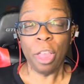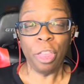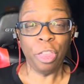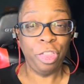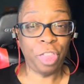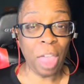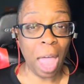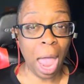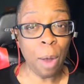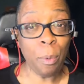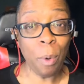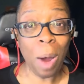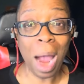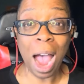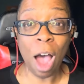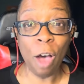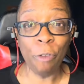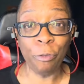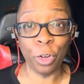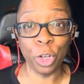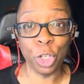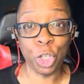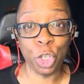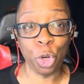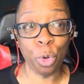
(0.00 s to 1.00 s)
They were
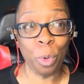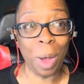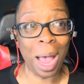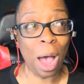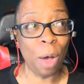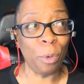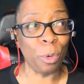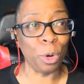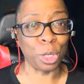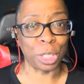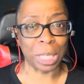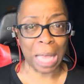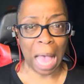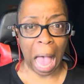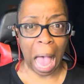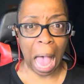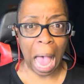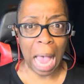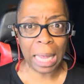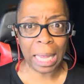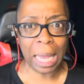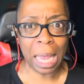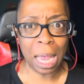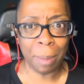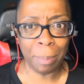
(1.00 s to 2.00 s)
out for 2 hours.
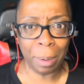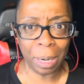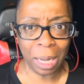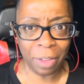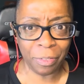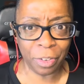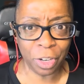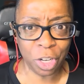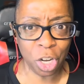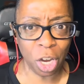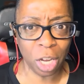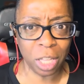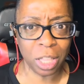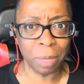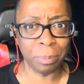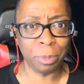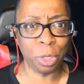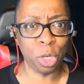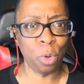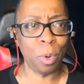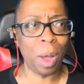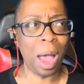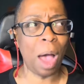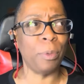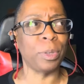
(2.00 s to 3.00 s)
I can't believe it took them
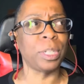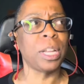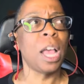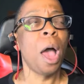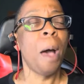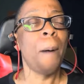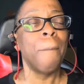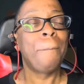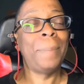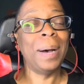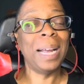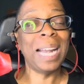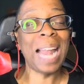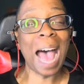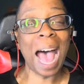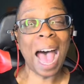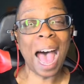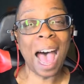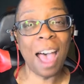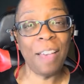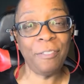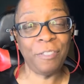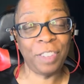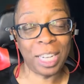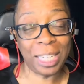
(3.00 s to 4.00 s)
2 hours. But
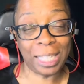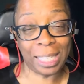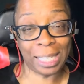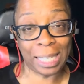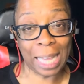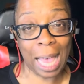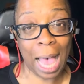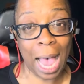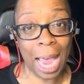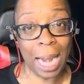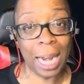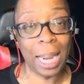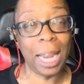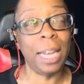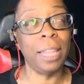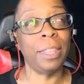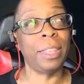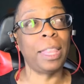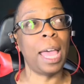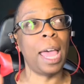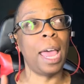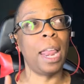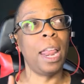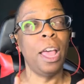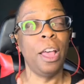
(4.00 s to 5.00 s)
I've decided
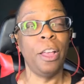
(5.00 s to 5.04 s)
that